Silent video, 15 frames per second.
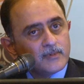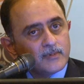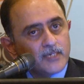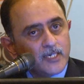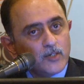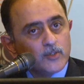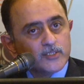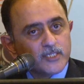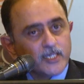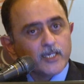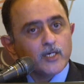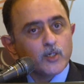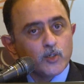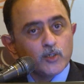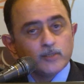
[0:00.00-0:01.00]
he looks like a
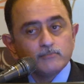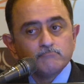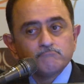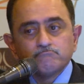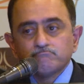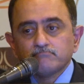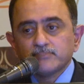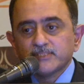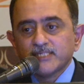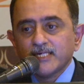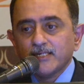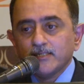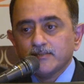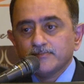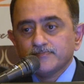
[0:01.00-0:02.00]
good
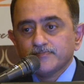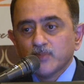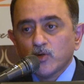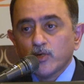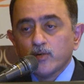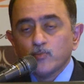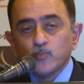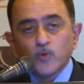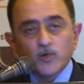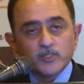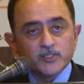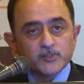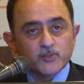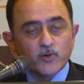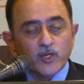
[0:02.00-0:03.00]
sailor, or your boat
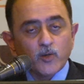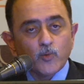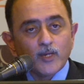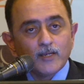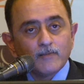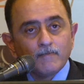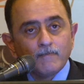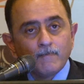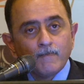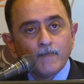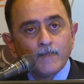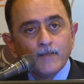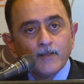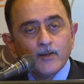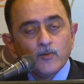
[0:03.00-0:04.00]
is rowing well.
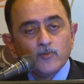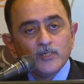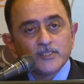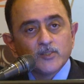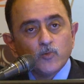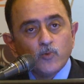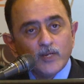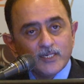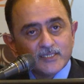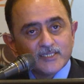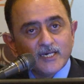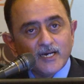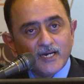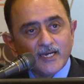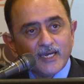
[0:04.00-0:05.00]
When the winds
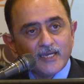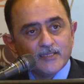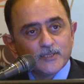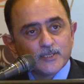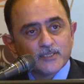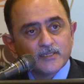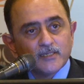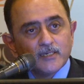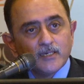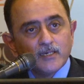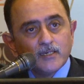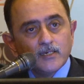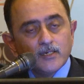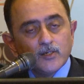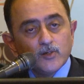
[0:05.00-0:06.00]
are against,
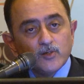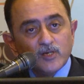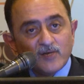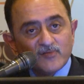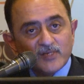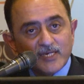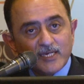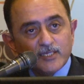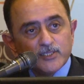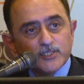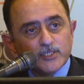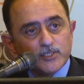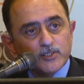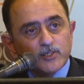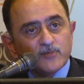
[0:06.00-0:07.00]
do you have the
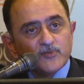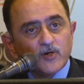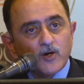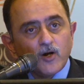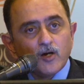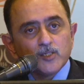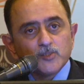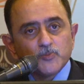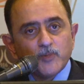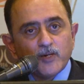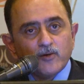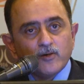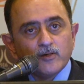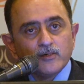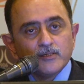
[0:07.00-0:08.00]
engine, do you have the
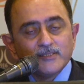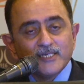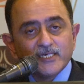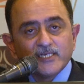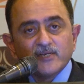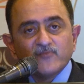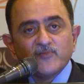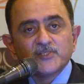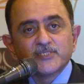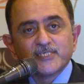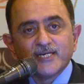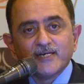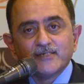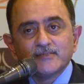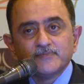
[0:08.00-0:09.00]
horsepower that can
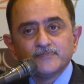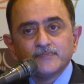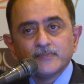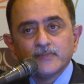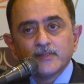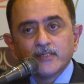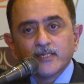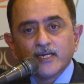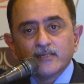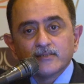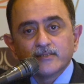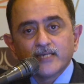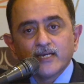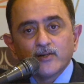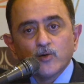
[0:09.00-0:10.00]
withstand,
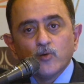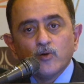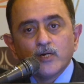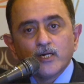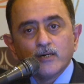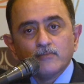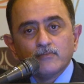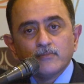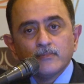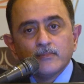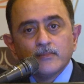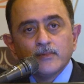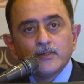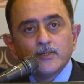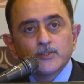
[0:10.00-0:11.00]
can overcome?
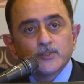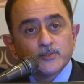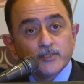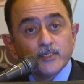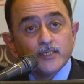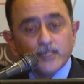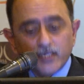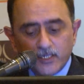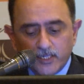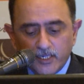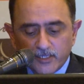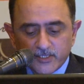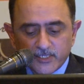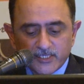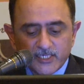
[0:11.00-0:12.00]
So
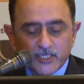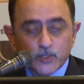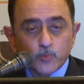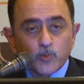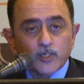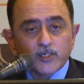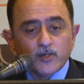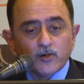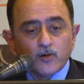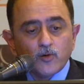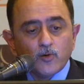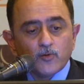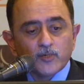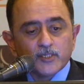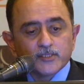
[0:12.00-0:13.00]
it suggests what your
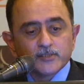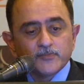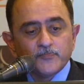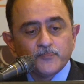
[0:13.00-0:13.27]
core is.